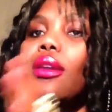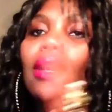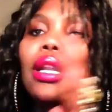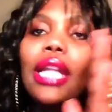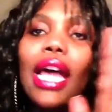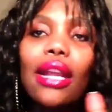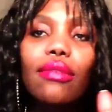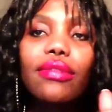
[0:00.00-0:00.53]
A
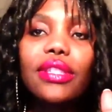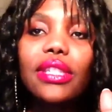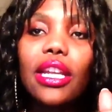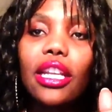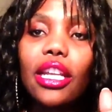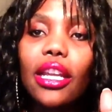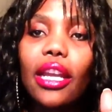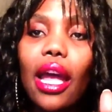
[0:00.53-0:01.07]
lot of
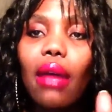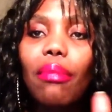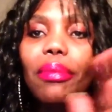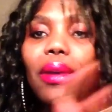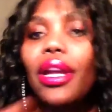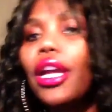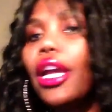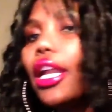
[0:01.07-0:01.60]
standing up,
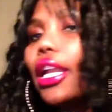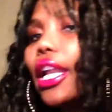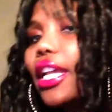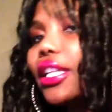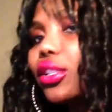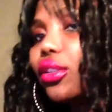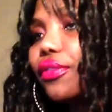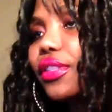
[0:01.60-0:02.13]
less of